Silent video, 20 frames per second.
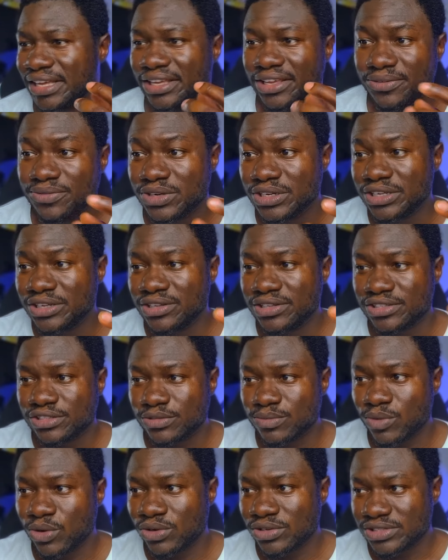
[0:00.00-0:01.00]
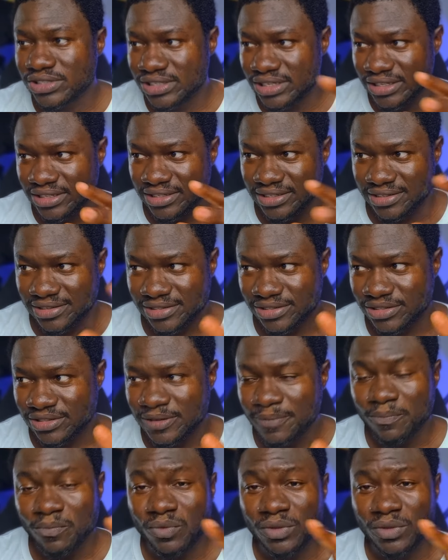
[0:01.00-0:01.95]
Even in the small cities,